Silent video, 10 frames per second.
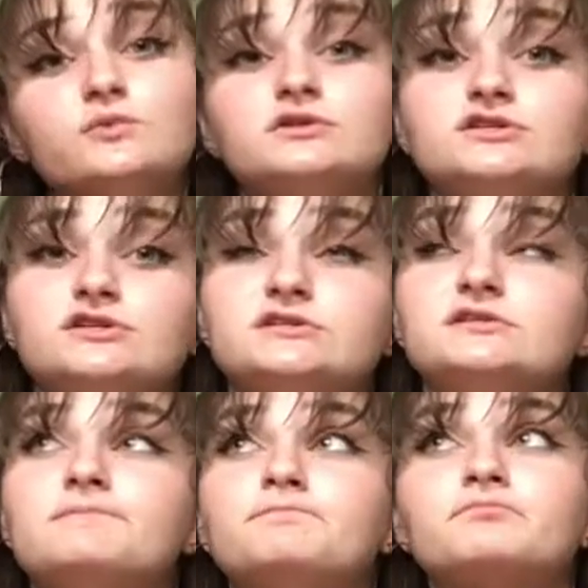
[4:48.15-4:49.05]
which
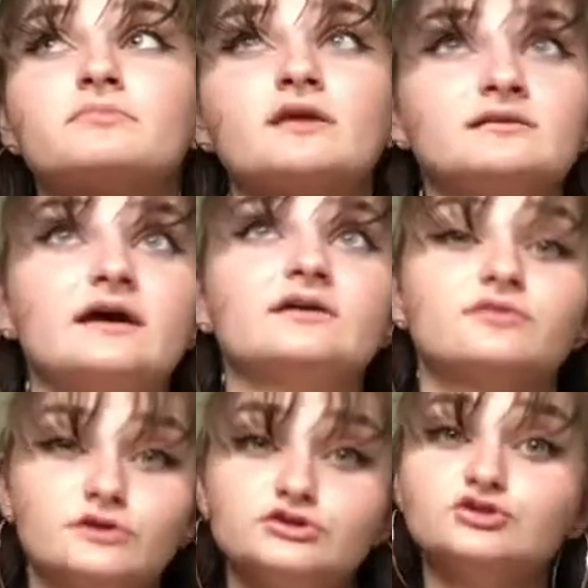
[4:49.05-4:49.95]
is like
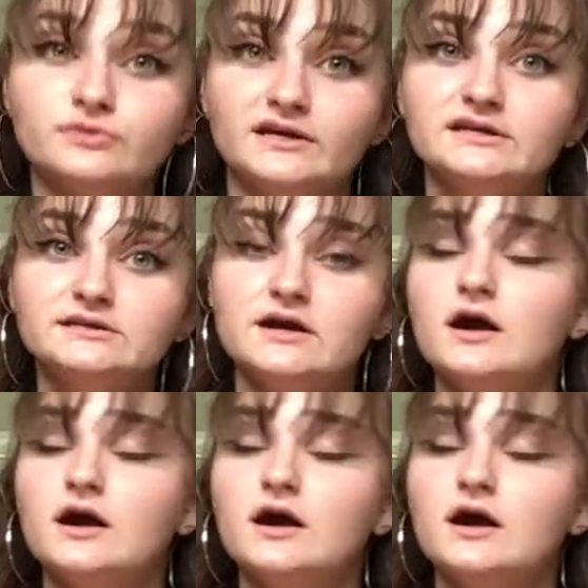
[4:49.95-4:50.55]
their treat,